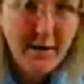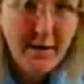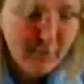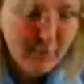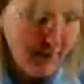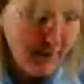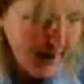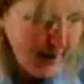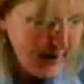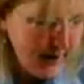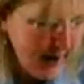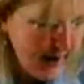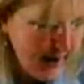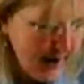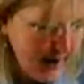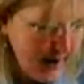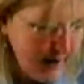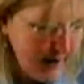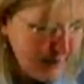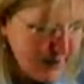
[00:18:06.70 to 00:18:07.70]
it right in
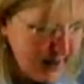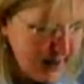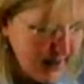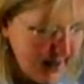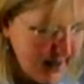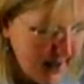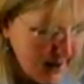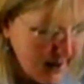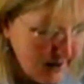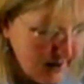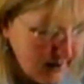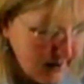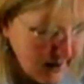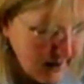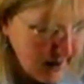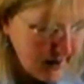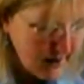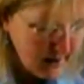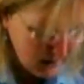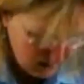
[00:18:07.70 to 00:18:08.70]
half
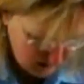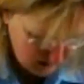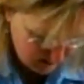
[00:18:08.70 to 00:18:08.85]
diagonally,